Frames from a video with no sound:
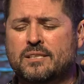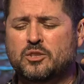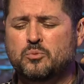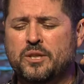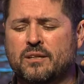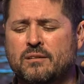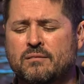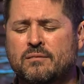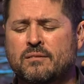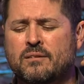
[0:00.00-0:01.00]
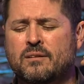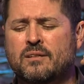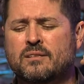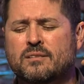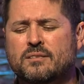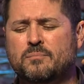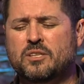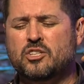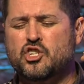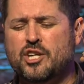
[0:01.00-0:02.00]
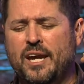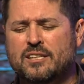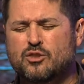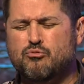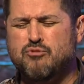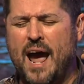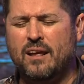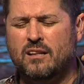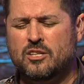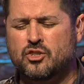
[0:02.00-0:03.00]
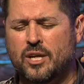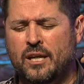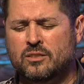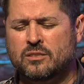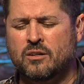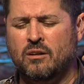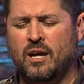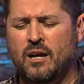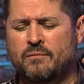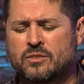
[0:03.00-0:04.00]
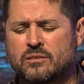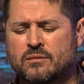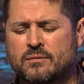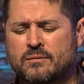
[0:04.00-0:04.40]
this week something changes, radically changes in our lives